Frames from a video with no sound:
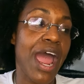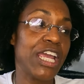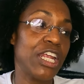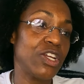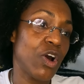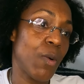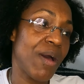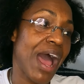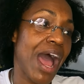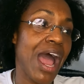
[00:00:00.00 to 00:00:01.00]
I can go
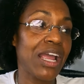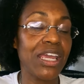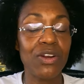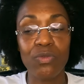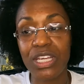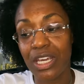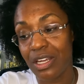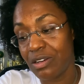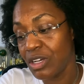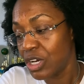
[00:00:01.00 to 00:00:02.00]
back and we
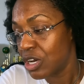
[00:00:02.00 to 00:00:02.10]
can